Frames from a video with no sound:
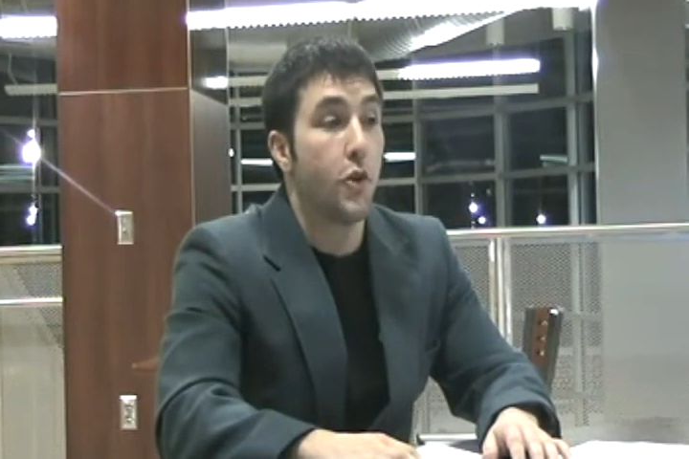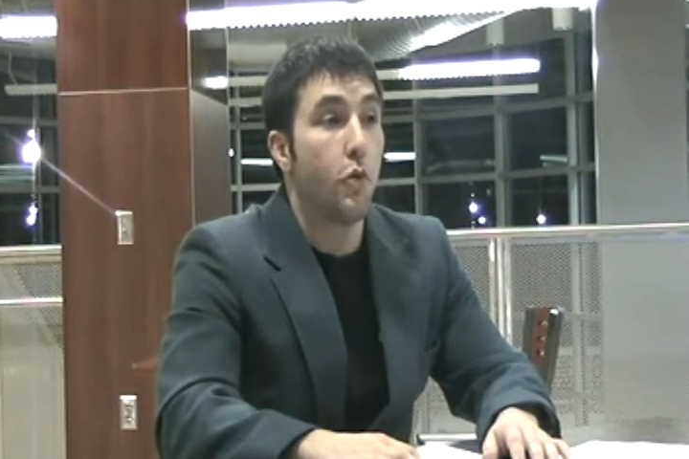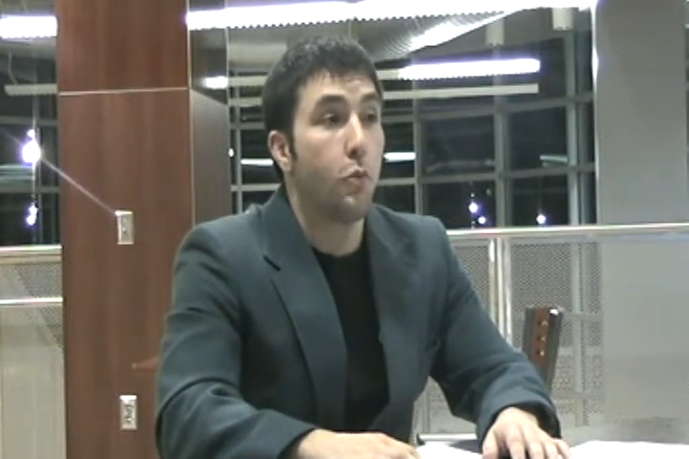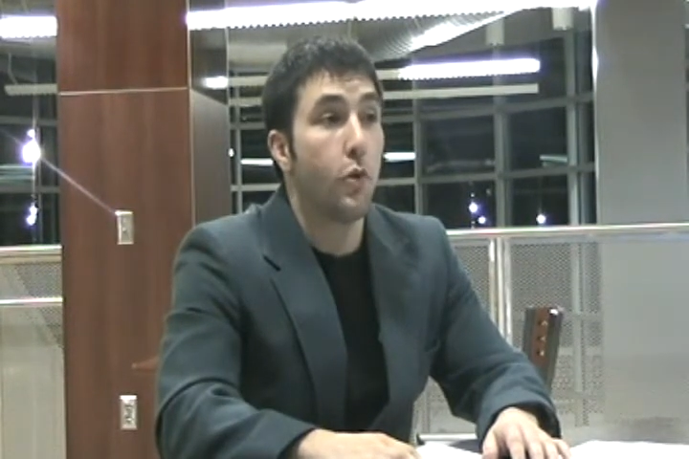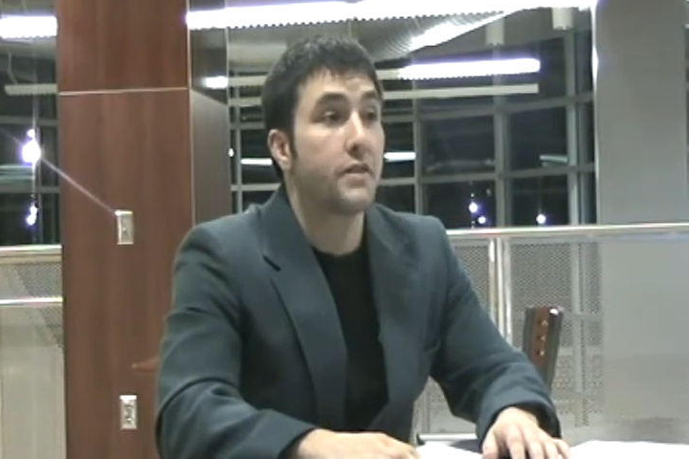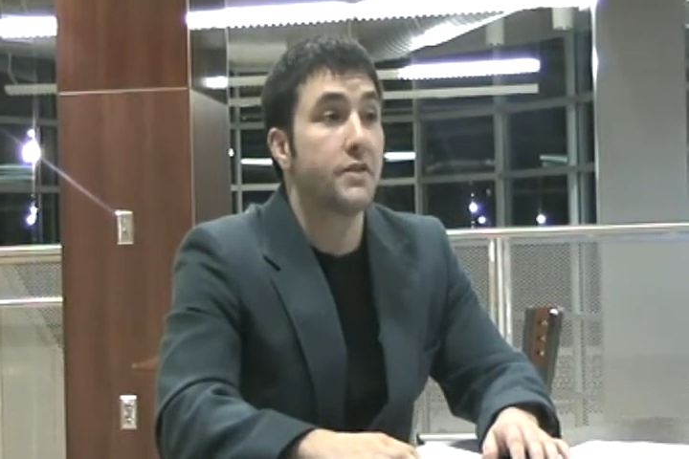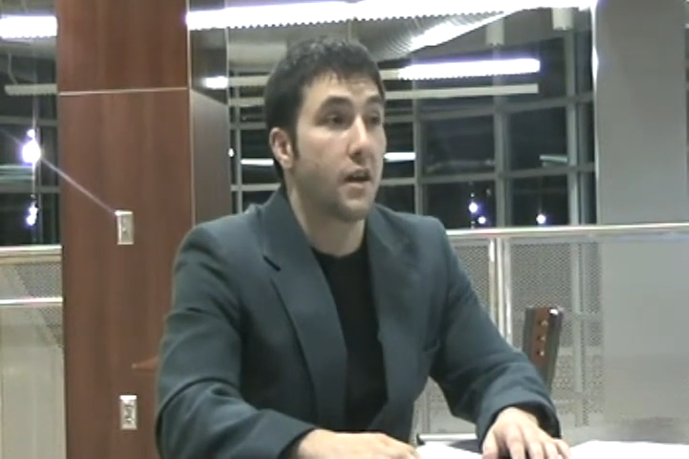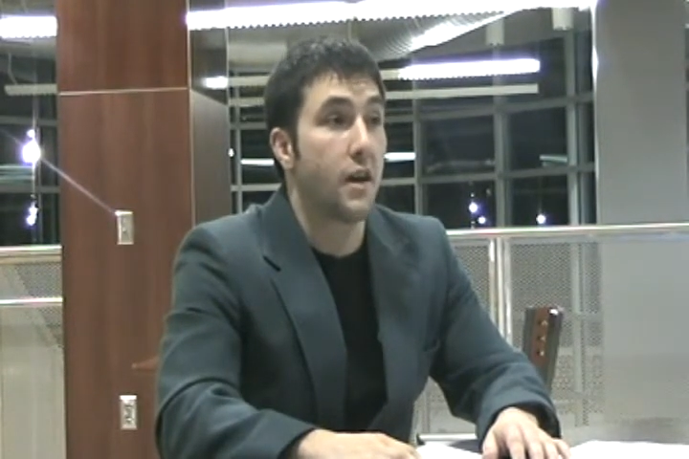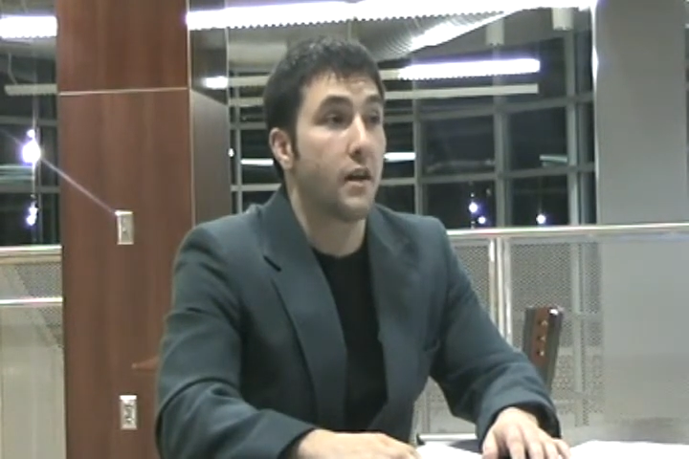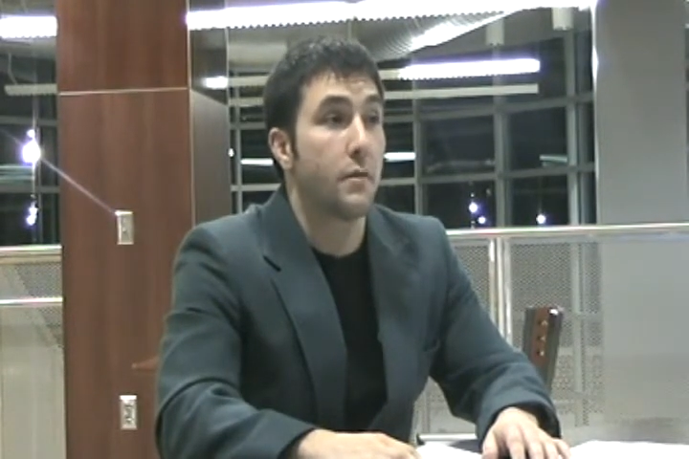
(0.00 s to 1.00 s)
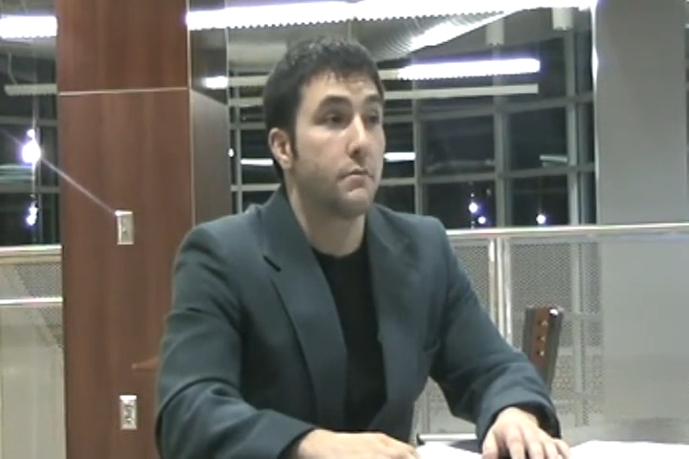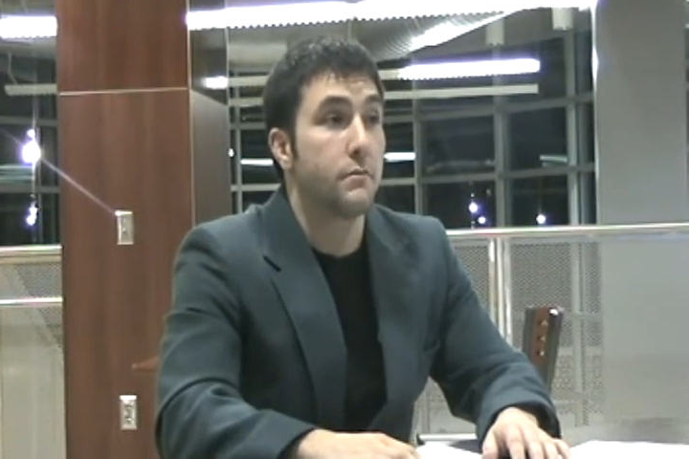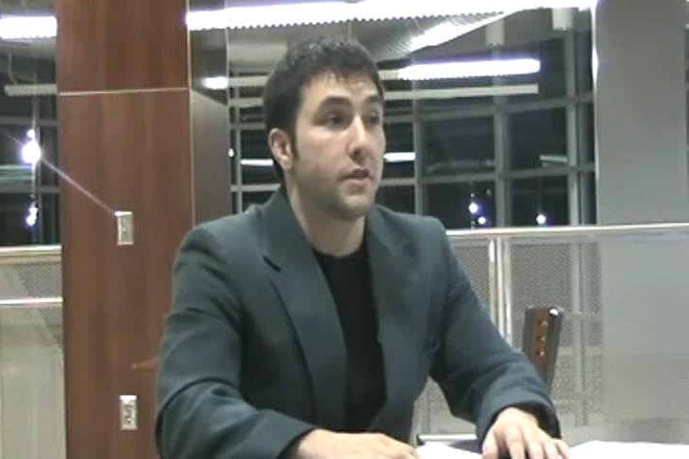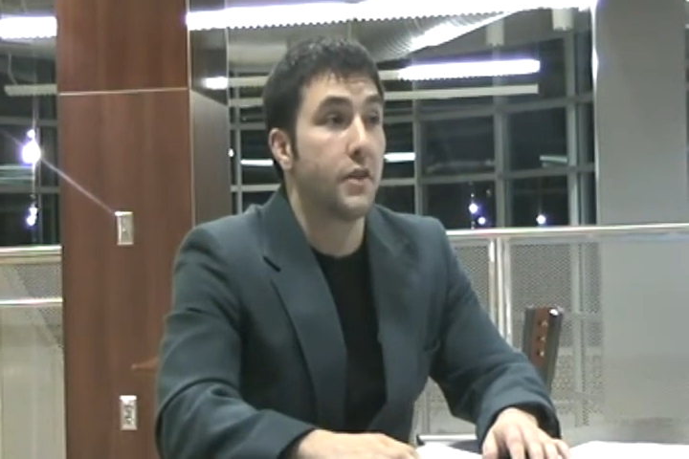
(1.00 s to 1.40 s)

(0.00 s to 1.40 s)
no point in time